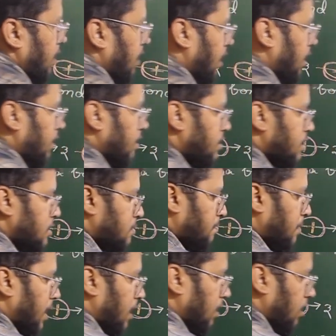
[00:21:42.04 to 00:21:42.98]
And this is
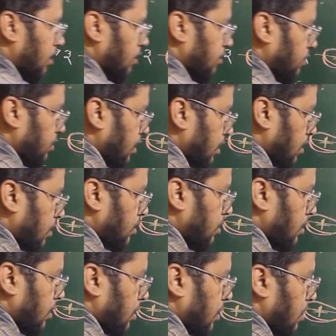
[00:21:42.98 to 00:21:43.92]
parallel to the
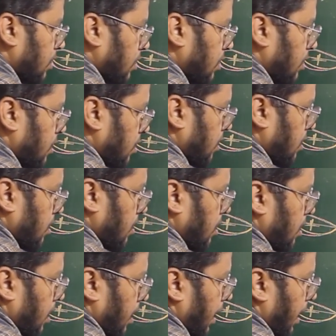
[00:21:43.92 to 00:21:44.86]

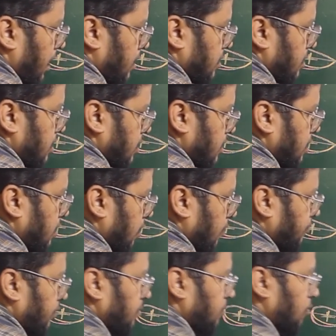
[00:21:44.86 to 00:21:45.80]
axis of the